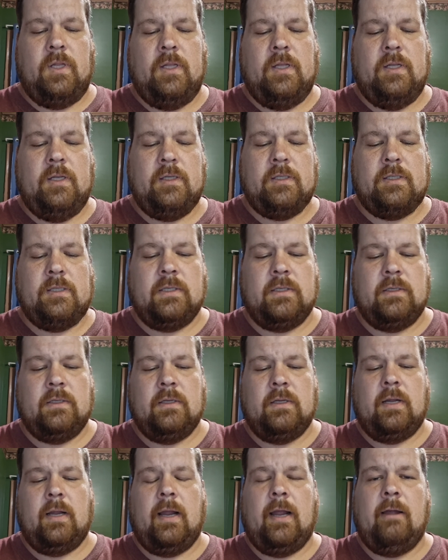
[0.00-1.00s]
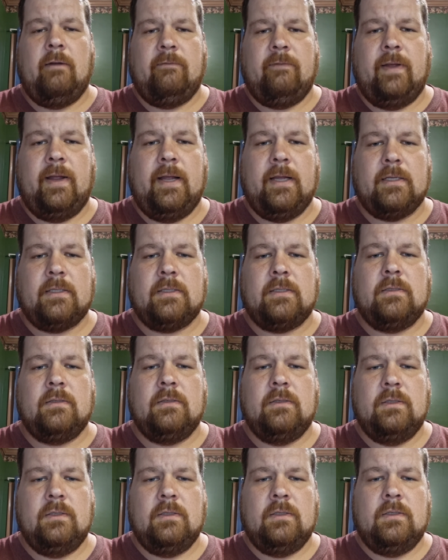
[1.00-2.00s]
is how fast
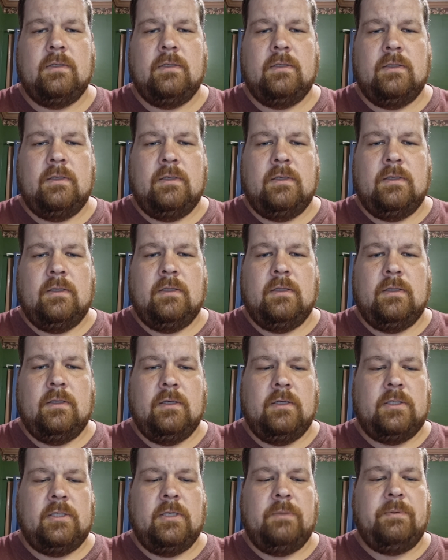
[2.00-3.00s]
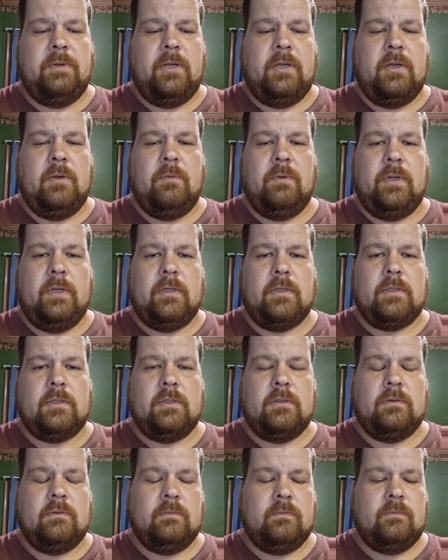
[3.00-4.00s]
the GPU
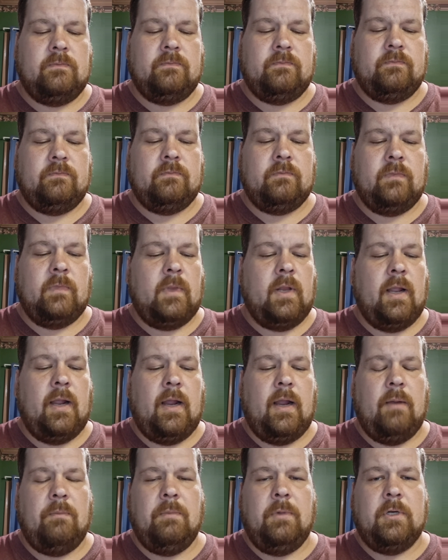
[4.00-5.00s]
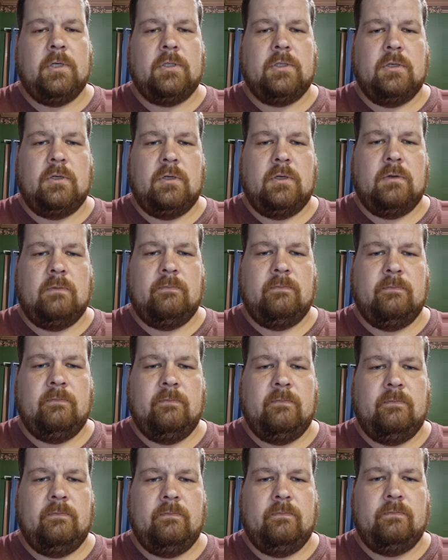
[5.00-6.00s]
is, how much
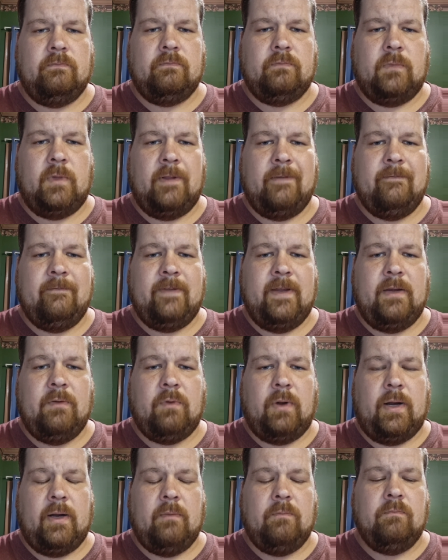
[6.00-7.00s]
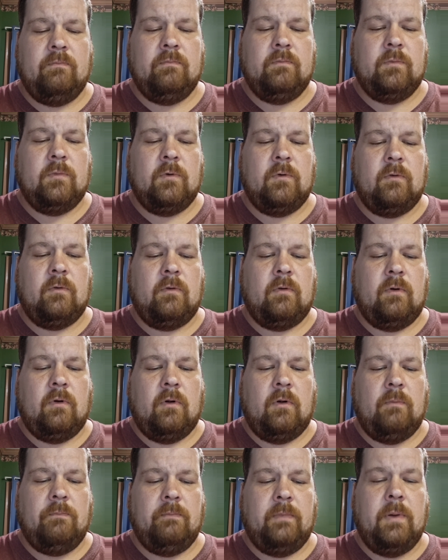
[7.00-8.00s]
VRAM
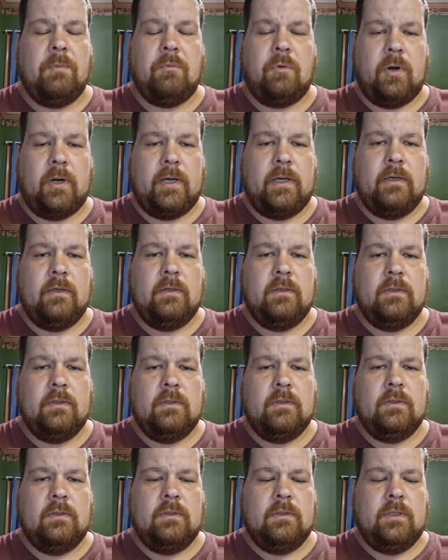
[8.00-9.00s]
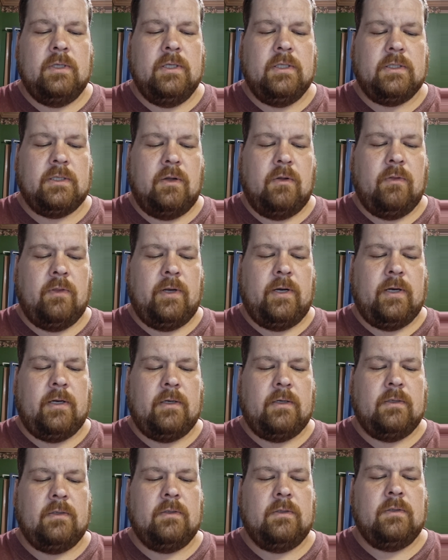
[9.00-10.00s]
or memory is on
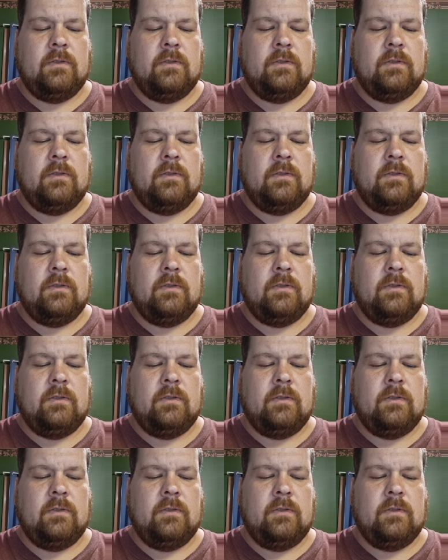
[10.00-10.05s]
there,